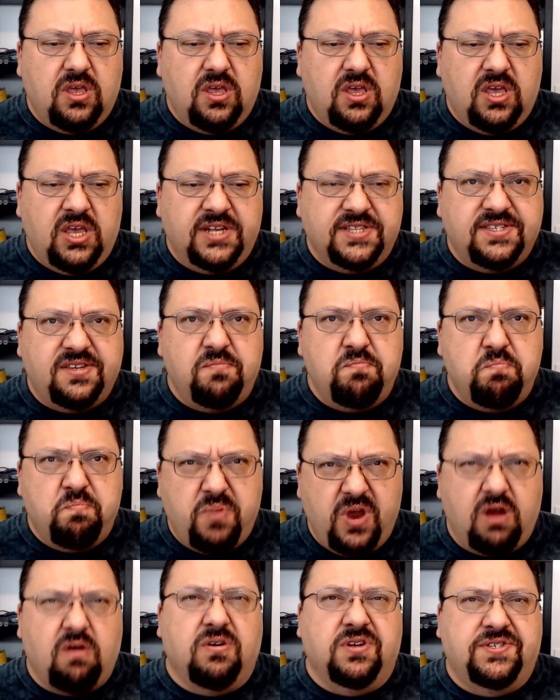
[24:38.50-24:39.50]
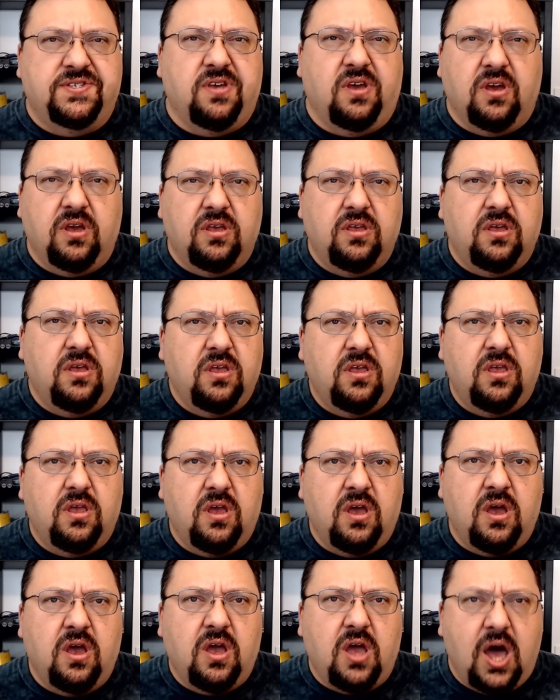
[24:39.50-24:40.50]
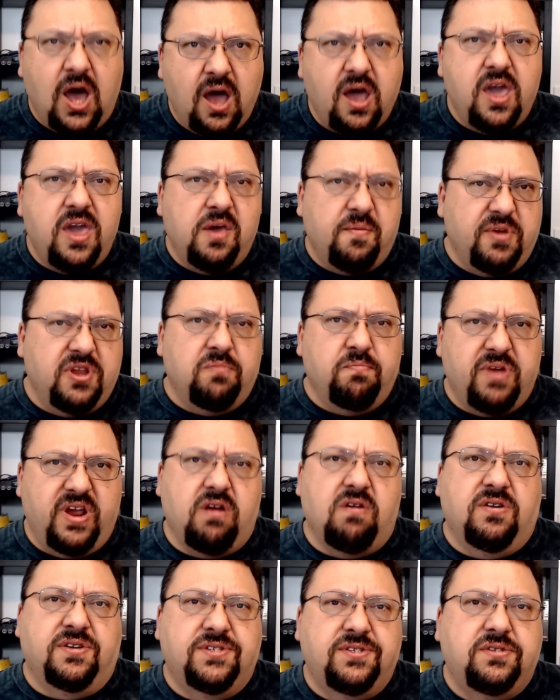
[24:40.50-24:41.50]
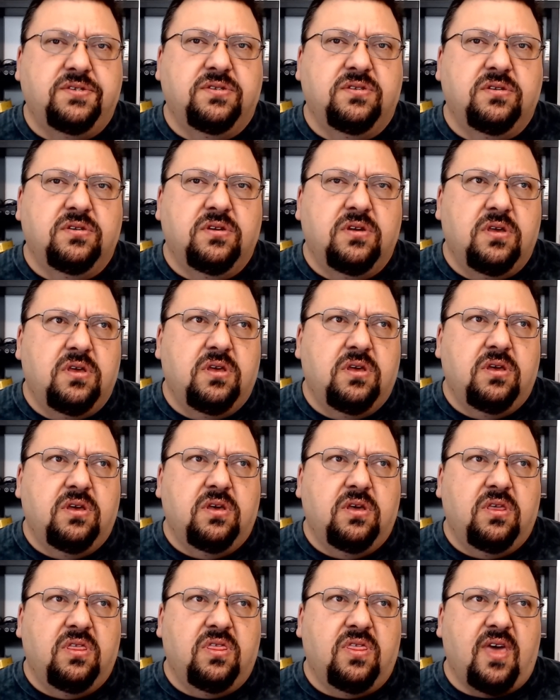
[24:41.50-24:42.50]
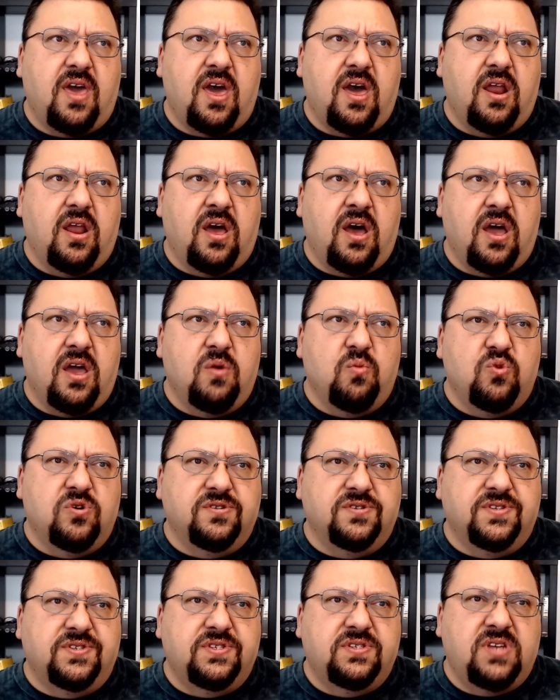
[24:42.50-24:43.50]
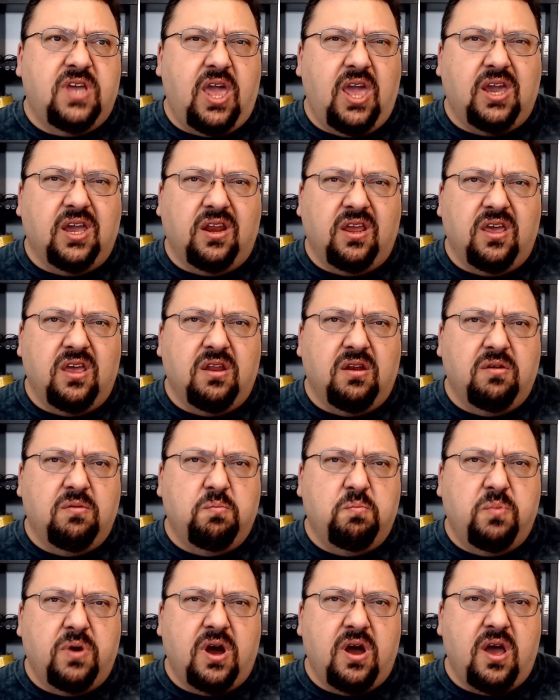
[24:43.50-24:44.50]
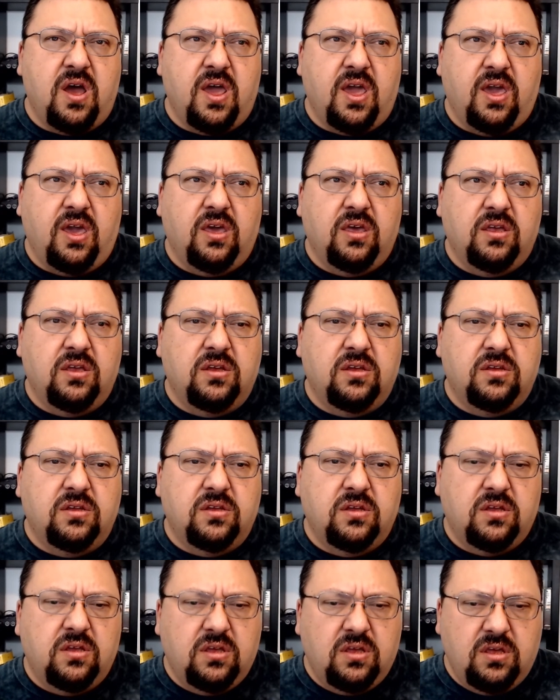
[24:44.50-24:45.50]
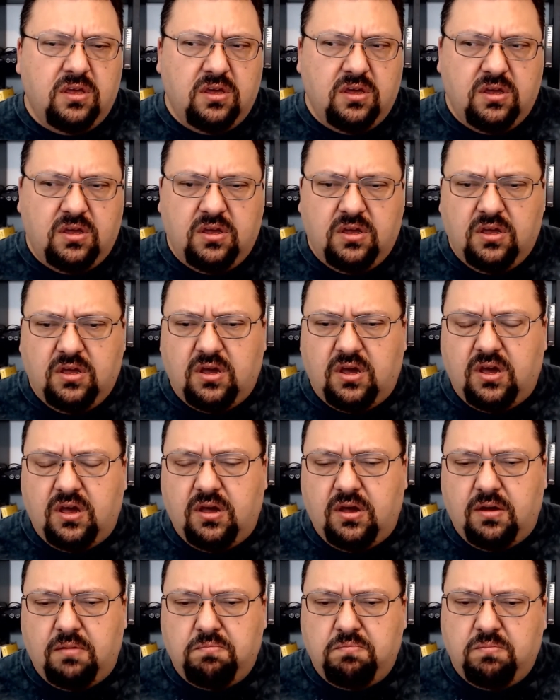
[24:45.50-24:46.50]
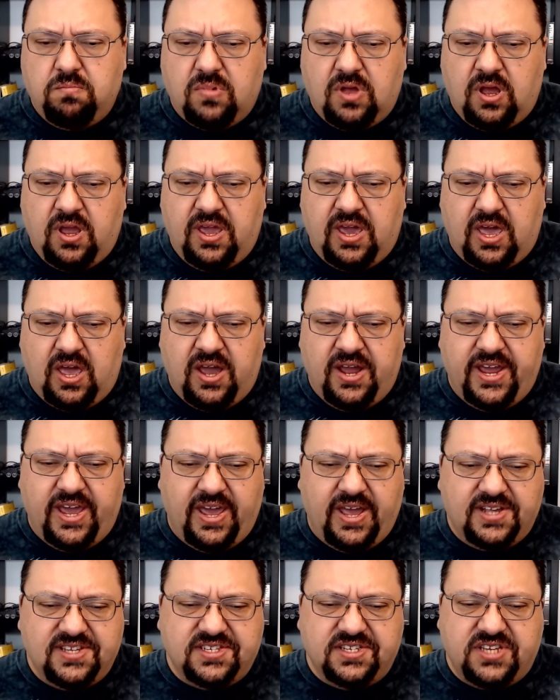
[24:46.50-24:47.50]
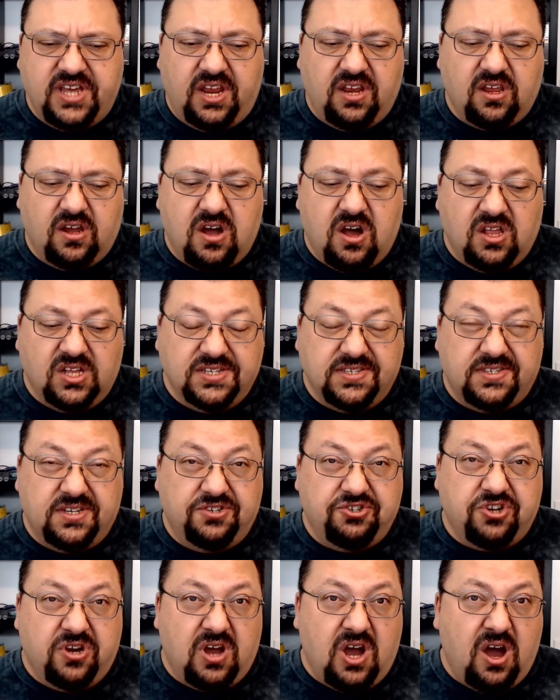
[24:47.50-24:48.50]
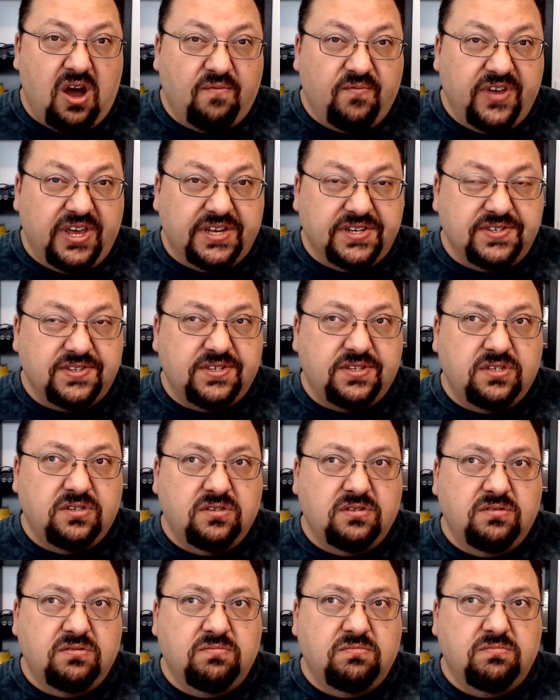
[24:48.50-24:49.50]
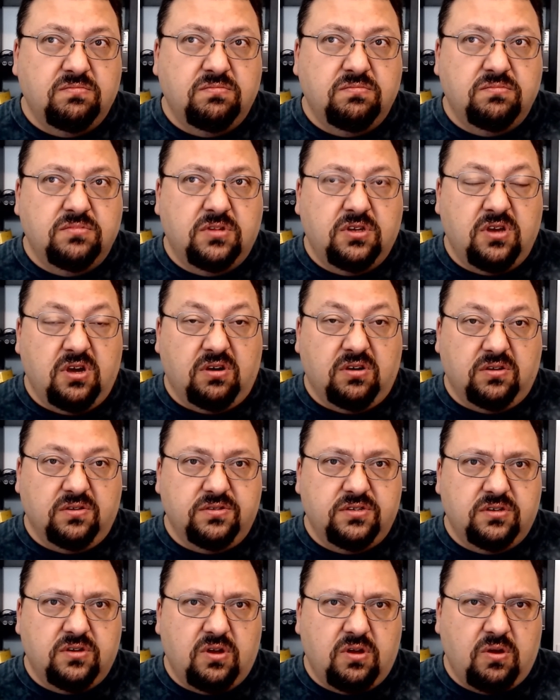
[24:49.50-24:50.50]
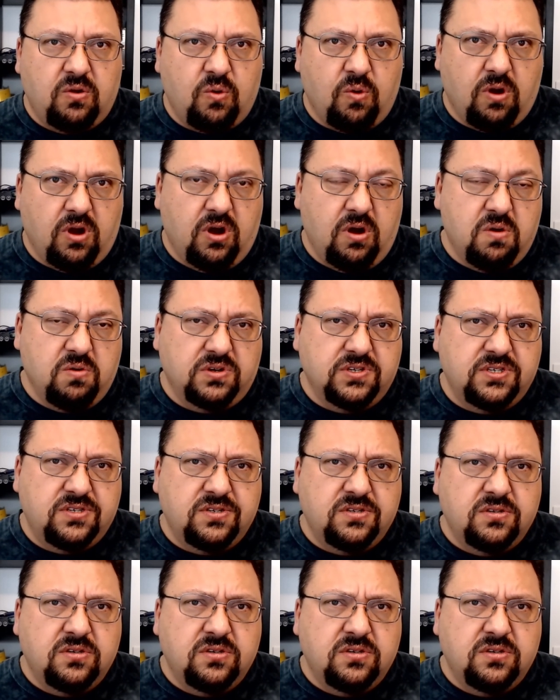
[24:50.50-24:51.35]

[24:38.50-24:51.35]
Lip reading: it's embarrassing. I am embarrassed that I was taken in by. I hesitate to call it such an obvious cult or hoax.